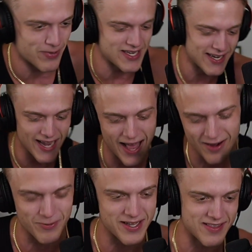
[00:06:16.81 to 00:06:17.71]
but you
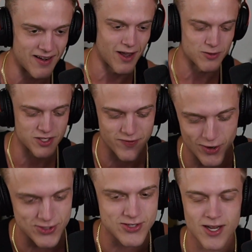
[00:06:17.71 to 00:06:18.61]
gotta read the notes
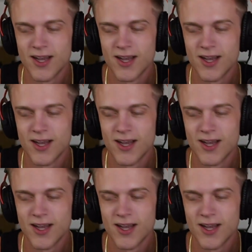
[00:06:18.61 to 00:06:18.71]
first.